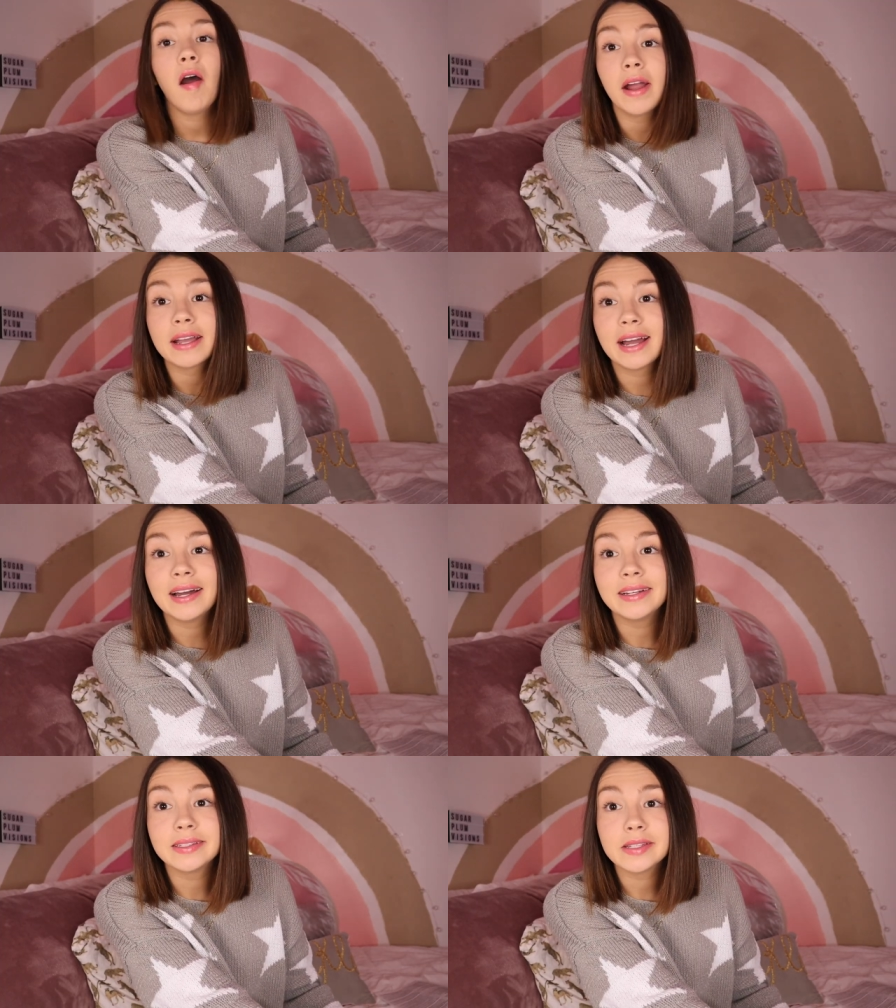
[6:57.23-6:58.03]
Alright
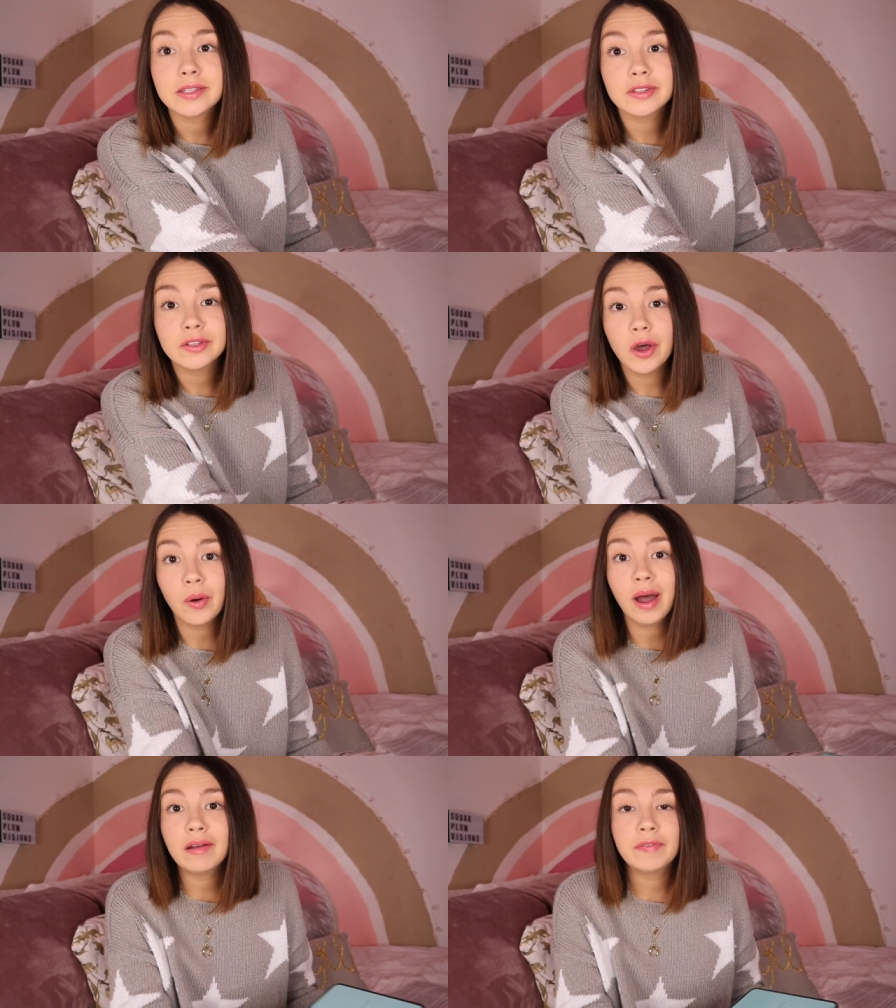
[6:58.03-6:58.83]
guys,
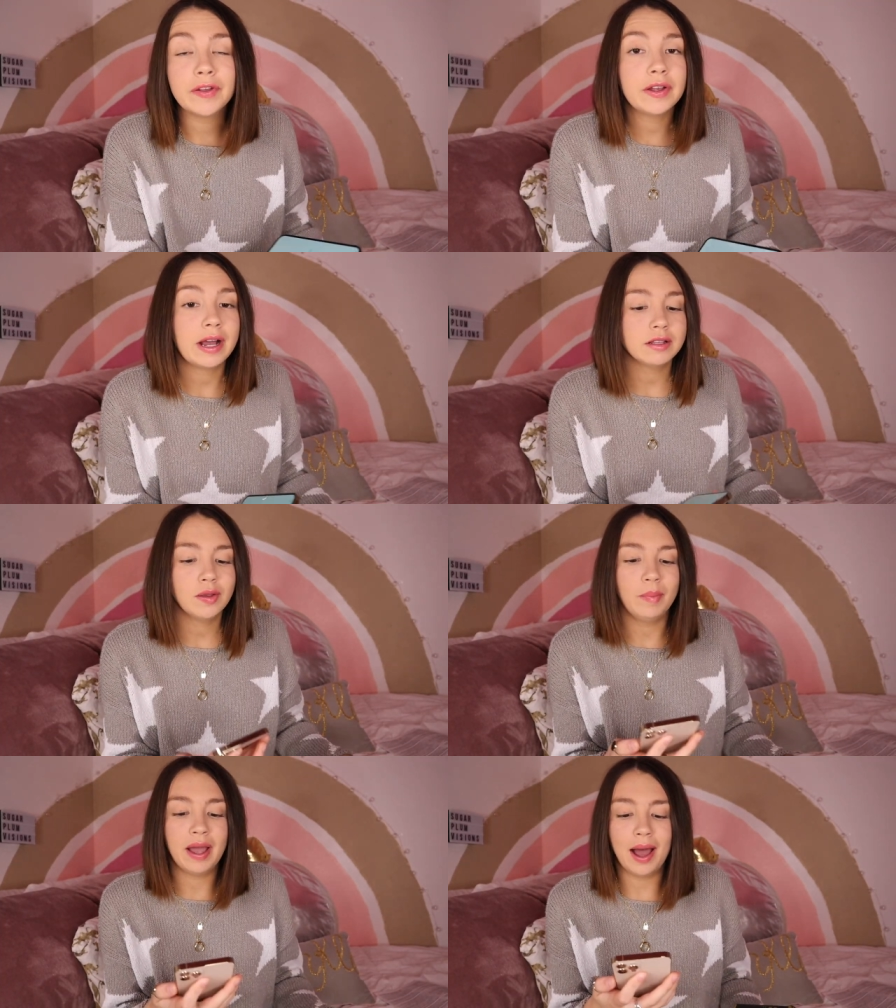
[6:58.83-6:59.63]
so I figured out my